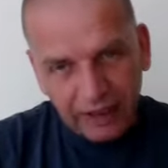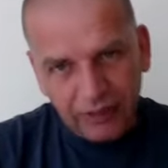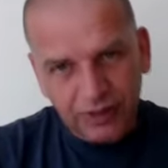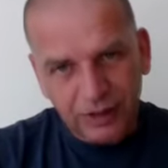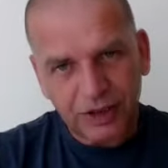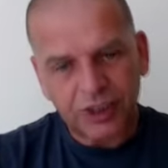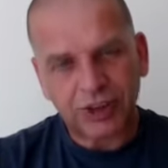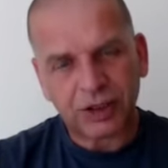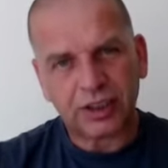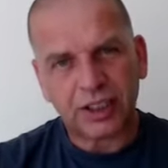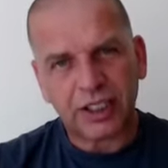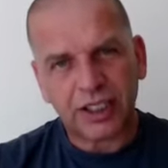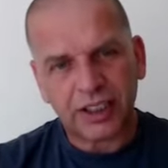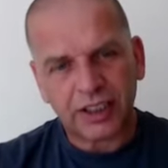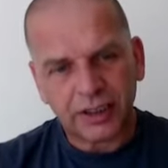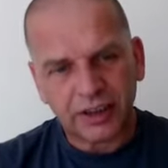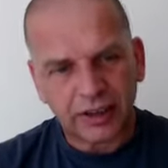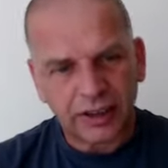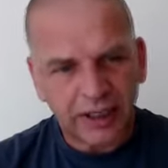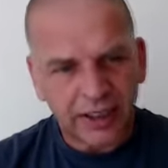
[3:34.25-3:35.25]
striker,
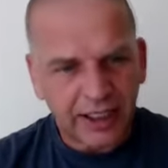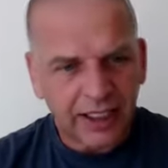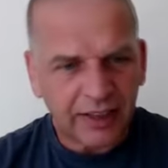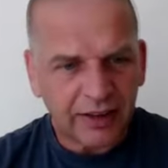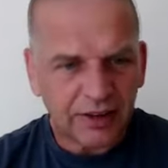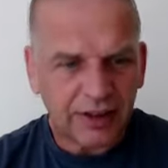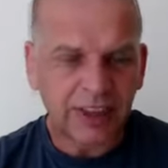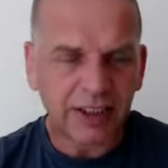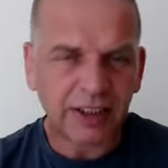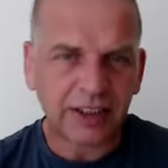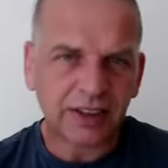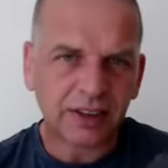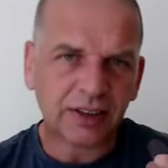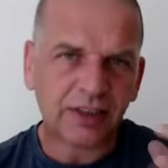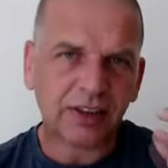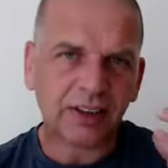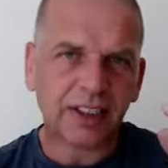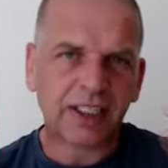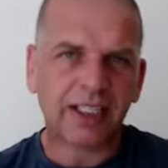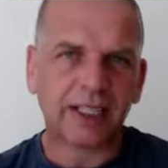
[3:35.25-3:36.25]
not a counter hitter, not
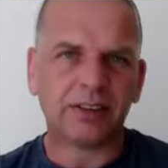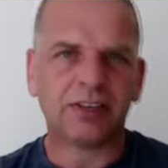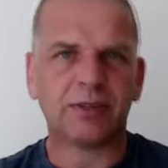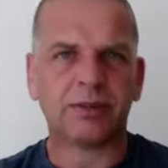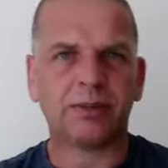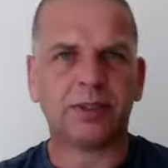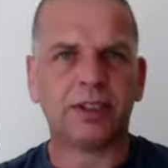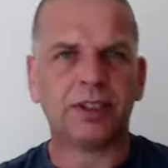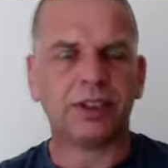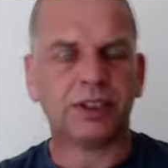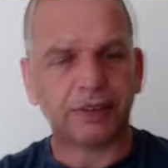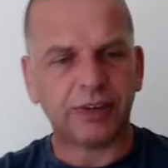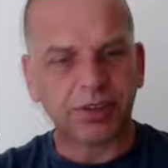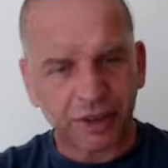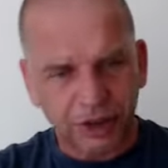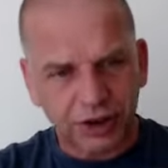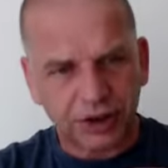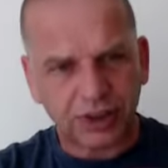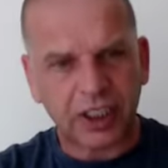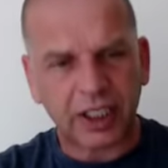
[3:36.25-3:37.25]
a counter puncher. It's
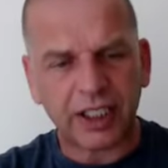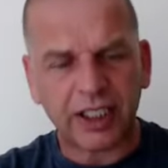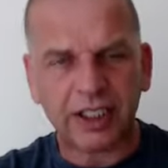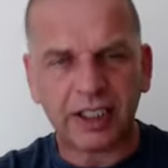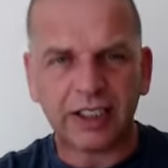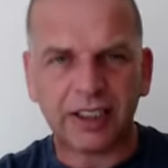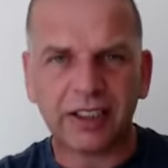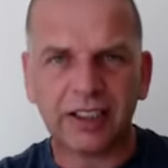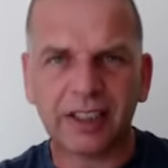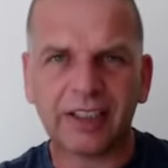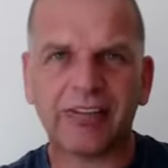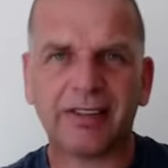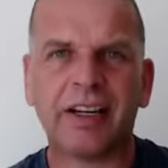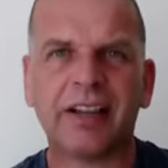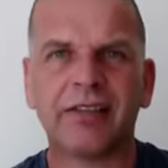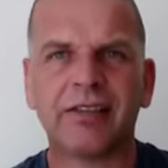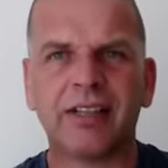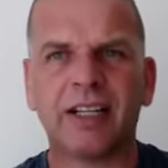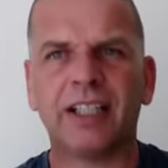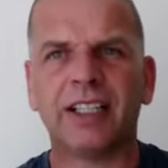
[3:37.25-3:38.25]
striking in the correct
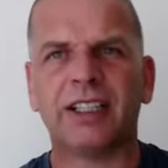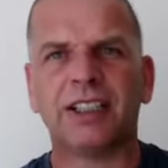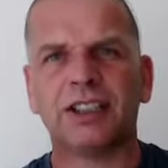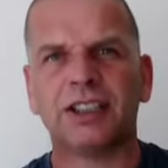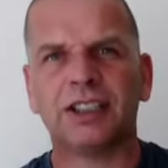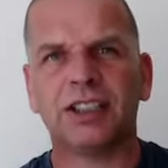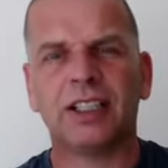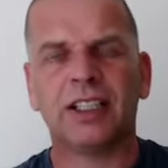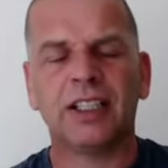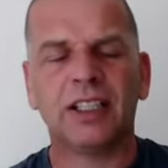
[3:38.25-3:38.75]
range.